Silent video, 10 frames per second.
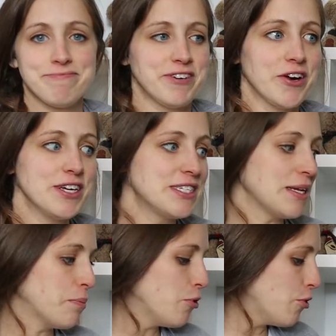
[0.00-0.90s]
very
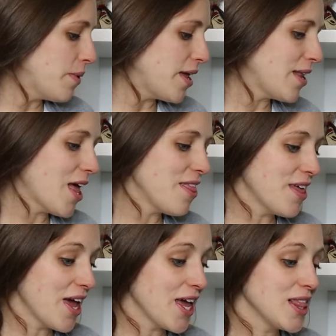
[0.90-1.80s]
simple, but
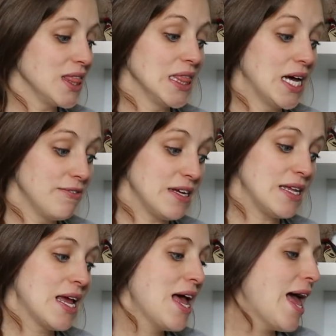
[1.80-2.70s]
they love it.